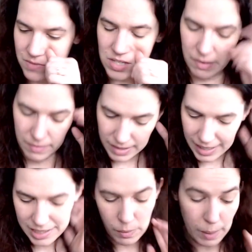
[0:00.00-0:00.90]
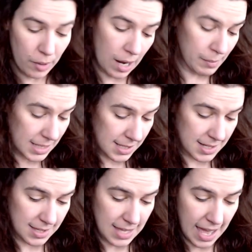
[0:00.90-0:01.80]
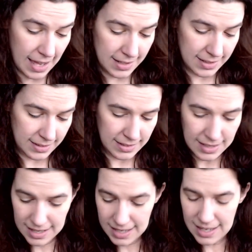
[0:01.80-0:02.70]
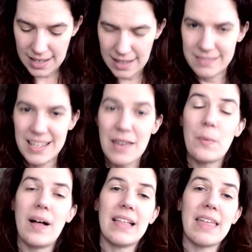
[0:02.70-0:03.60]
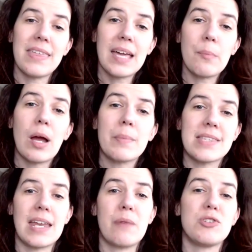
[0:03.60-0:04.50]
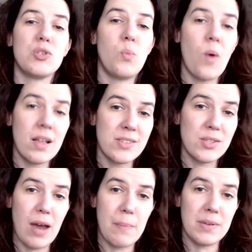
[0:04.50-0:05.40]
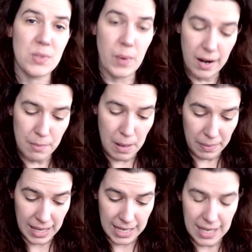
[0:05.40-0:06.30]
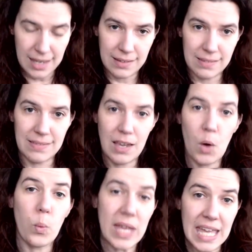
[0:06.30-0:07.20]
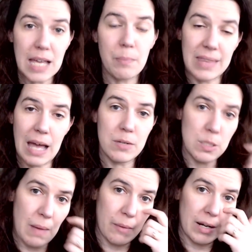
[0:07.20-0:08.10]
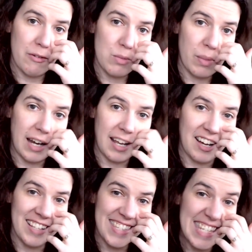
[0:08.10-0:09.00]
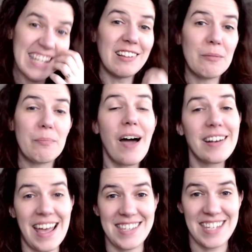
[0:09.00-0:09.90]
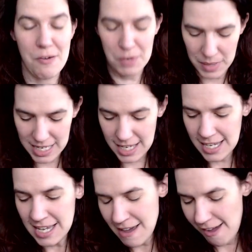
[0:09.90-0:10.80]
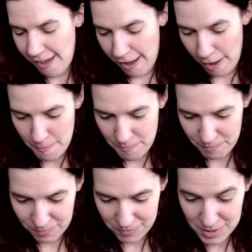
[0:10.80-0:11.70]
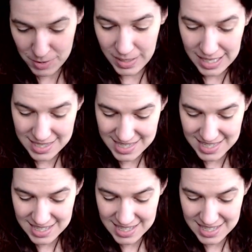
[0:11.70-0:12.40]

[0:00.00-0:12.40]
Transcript: so I know I promised that, well, I think I promised that I would do one scrappy square in my blanket a week, but that was back when I was planning on still podcasting every week. So I guess